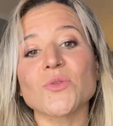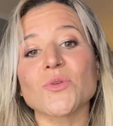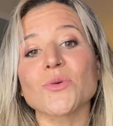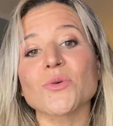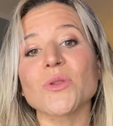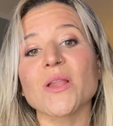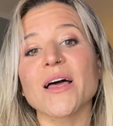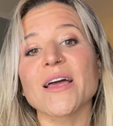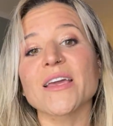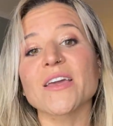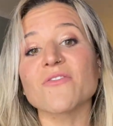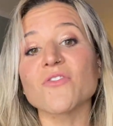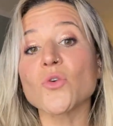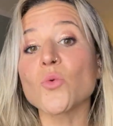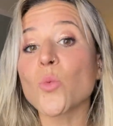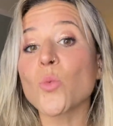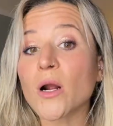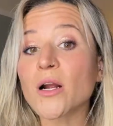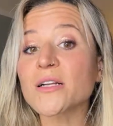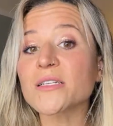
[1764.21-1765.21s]
They're like, if you
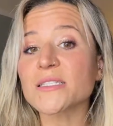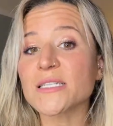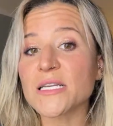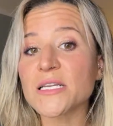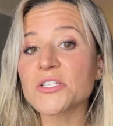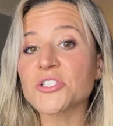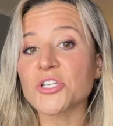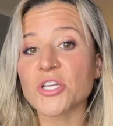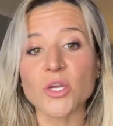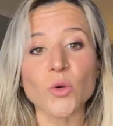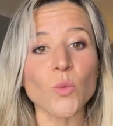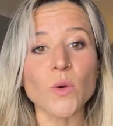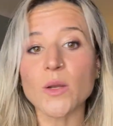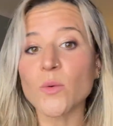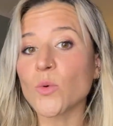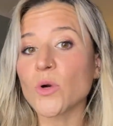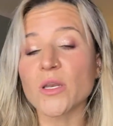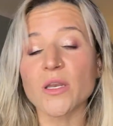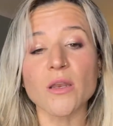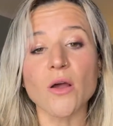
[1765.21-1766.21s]
weren't teaching,
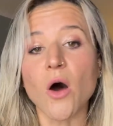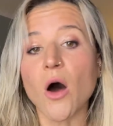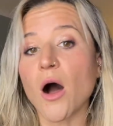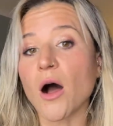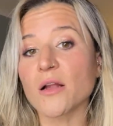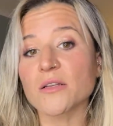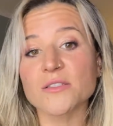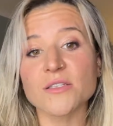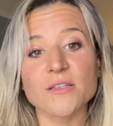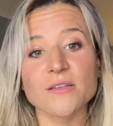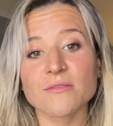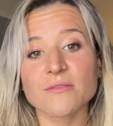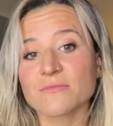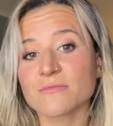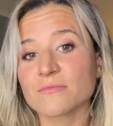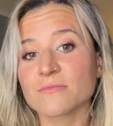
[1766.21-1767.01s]
you would not